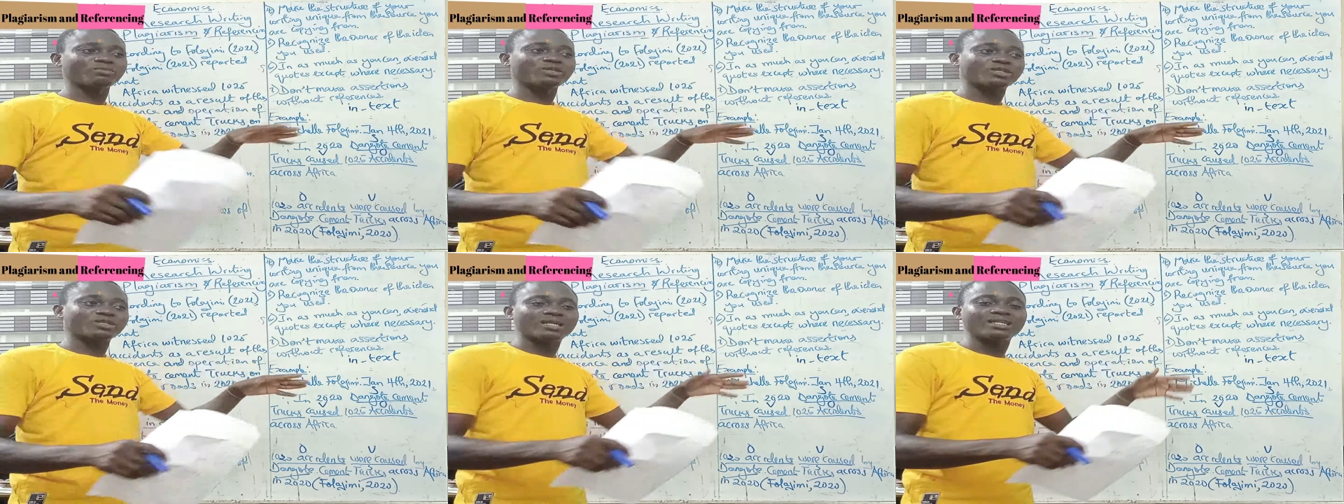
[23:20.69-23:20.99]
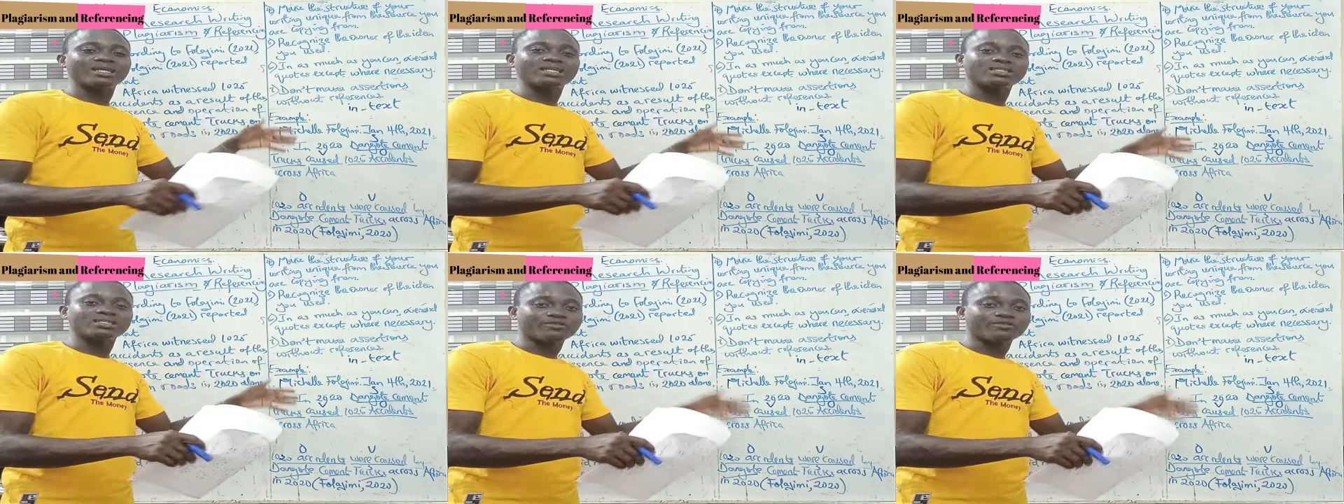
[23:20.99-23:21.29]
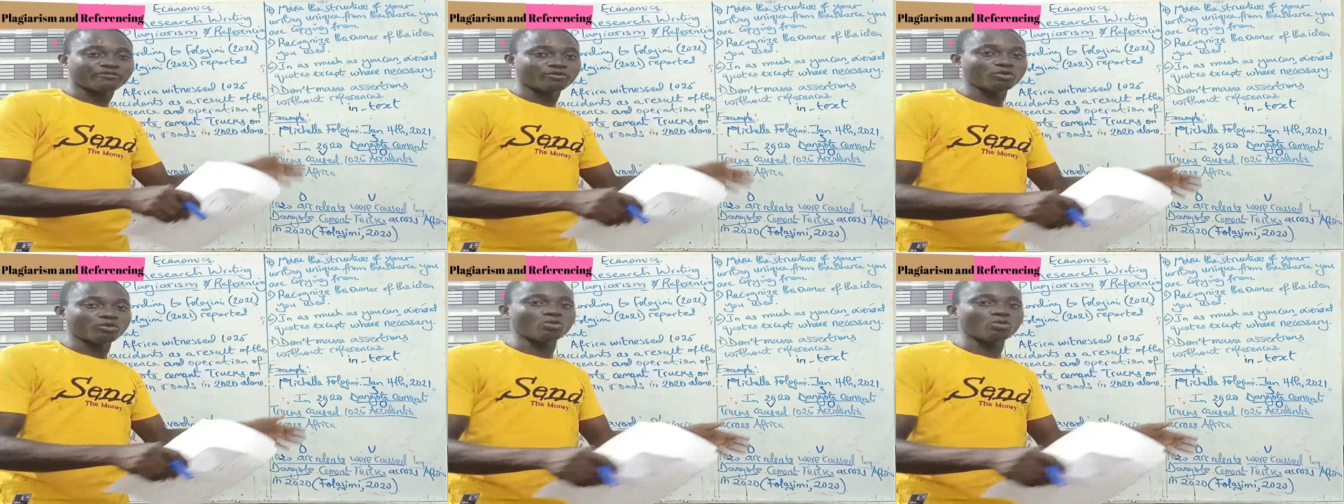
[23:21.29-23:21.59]
make sure that there's a
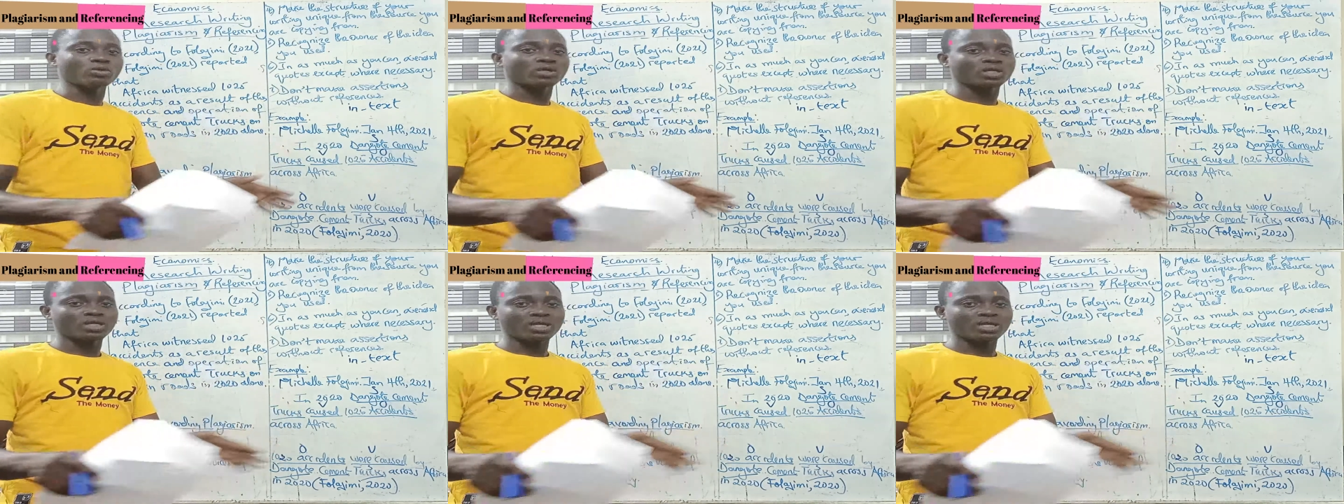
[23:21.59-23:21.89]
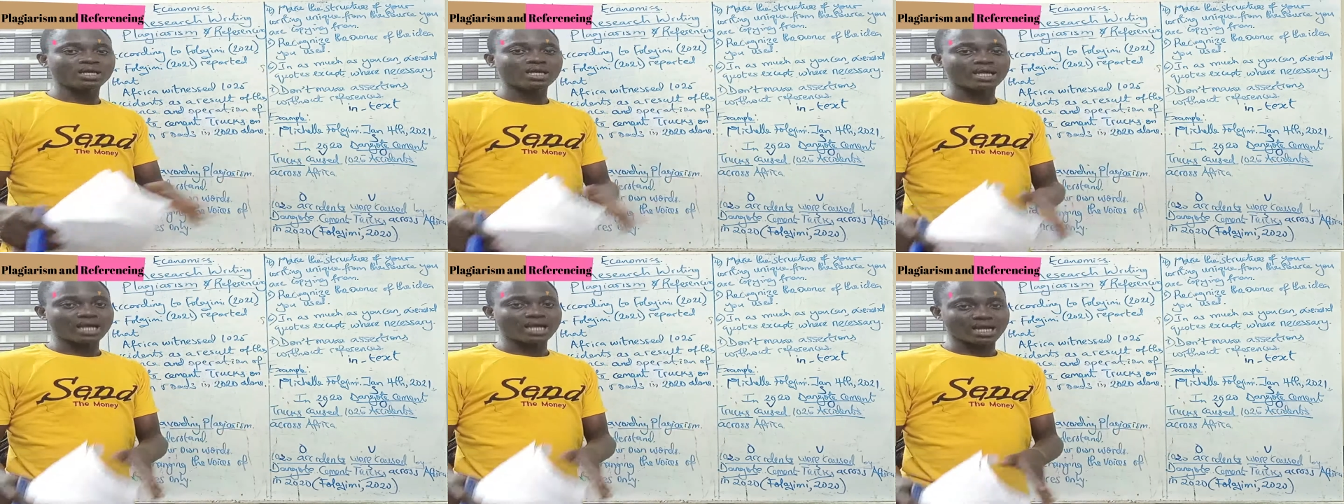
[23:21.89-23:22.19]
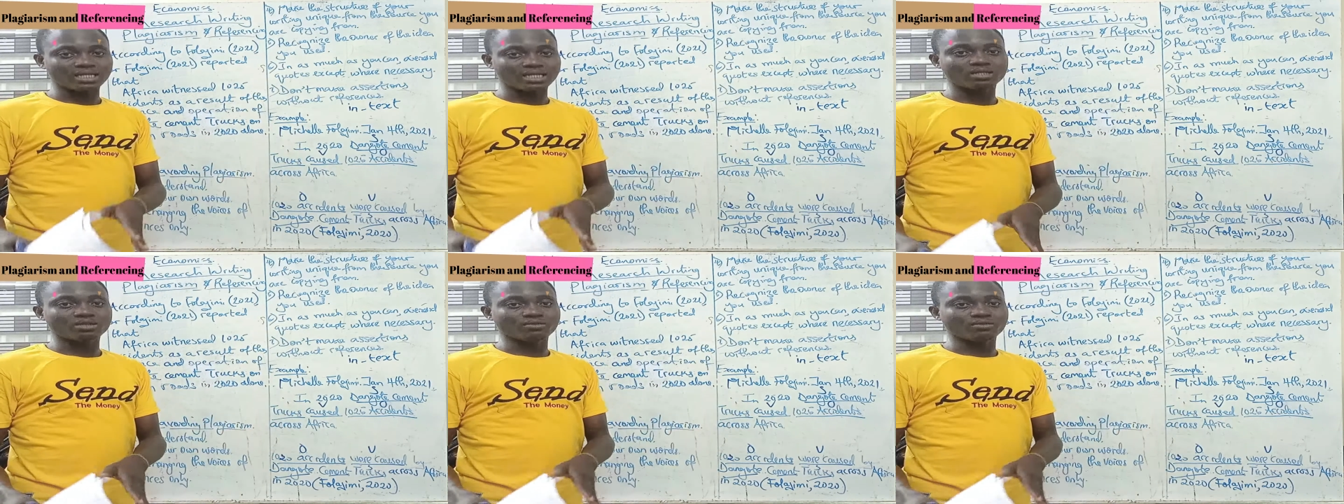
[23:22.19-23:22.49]
flow
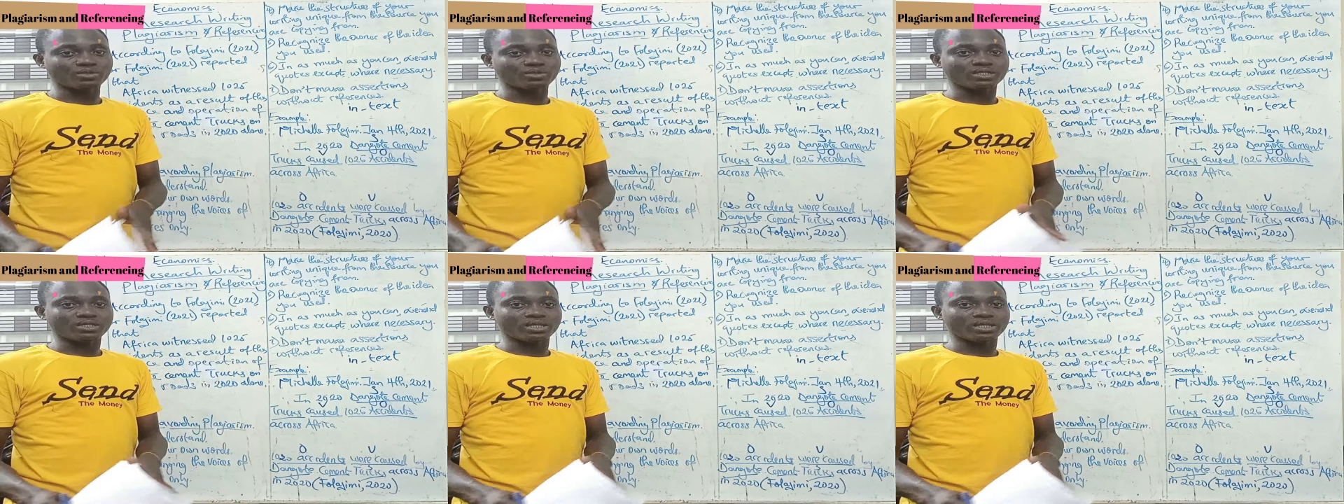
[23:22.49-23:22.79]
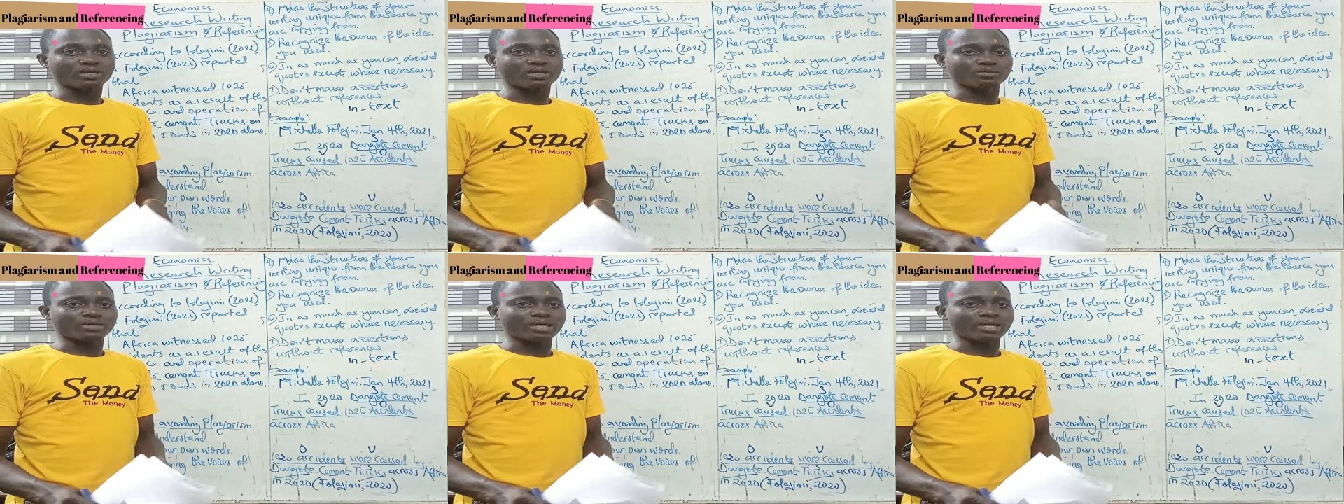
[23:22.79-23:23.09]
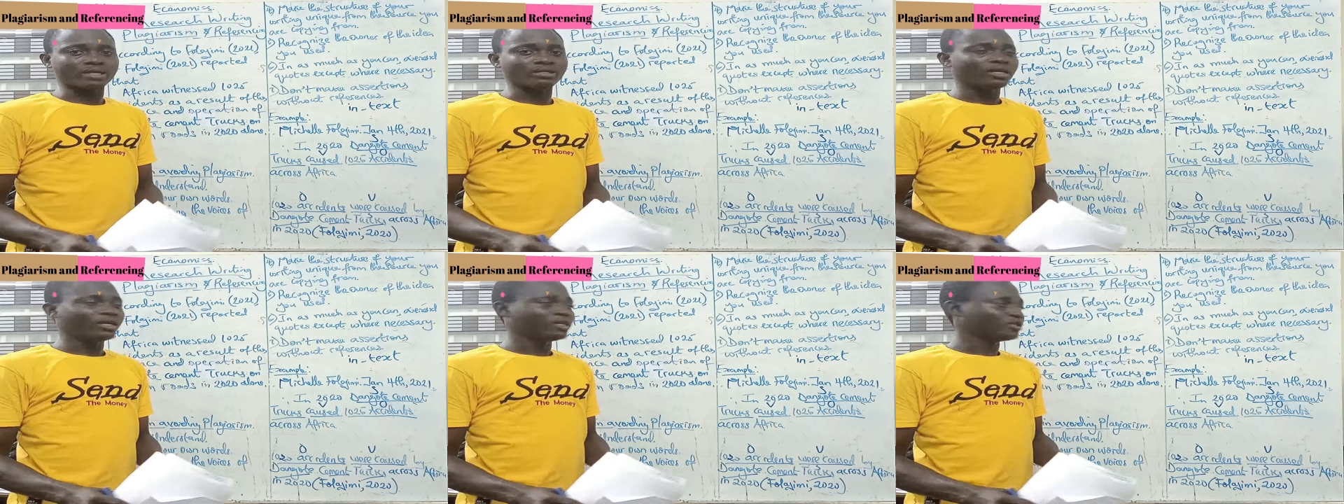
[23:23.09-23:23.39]
at the end of the day,
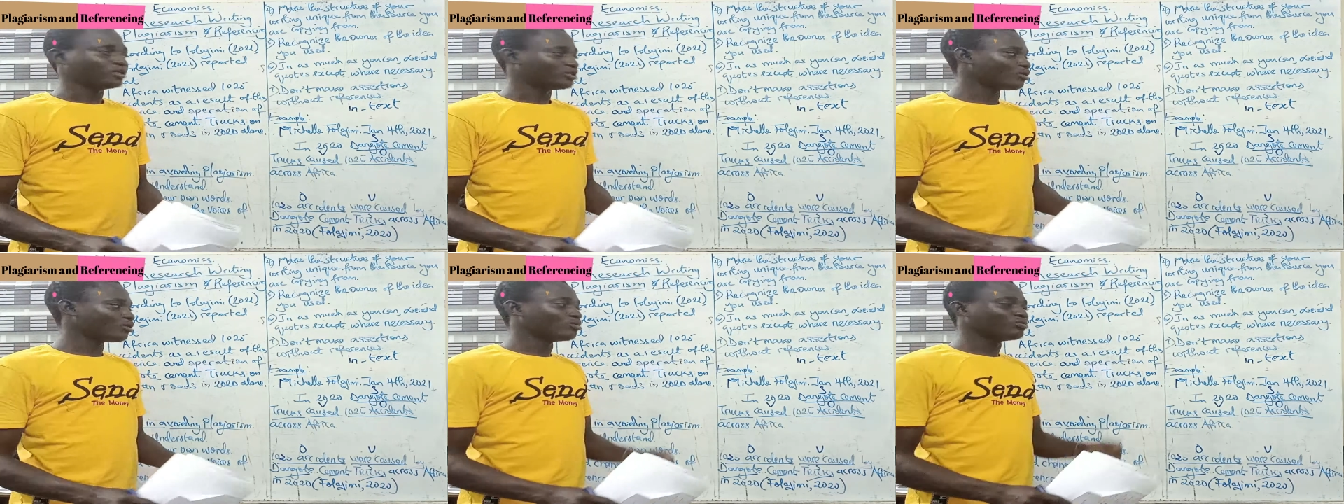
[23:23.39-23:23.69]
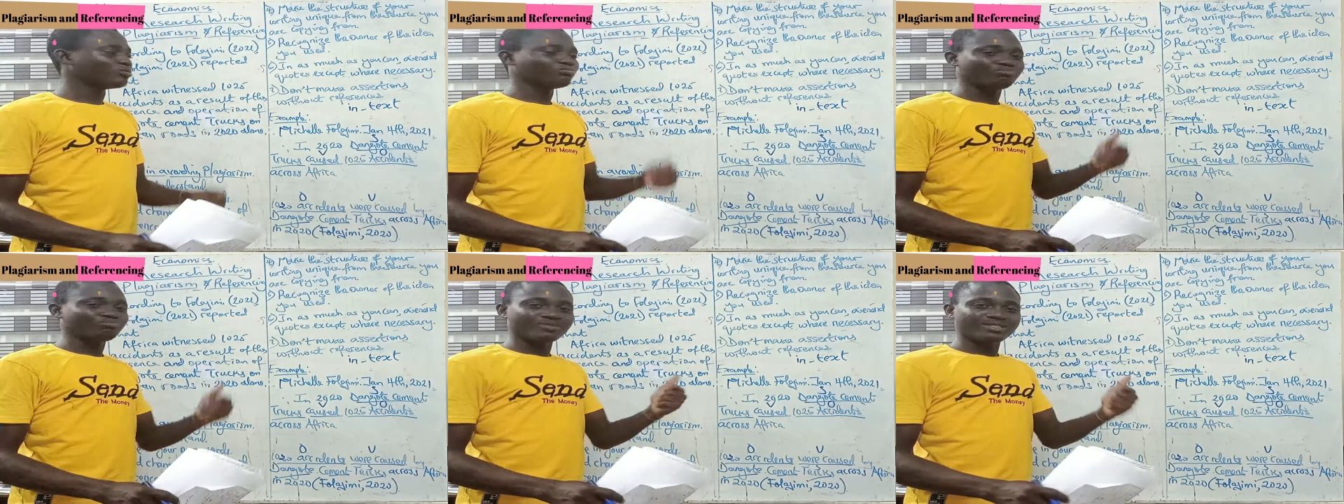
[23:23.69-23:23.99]
right? So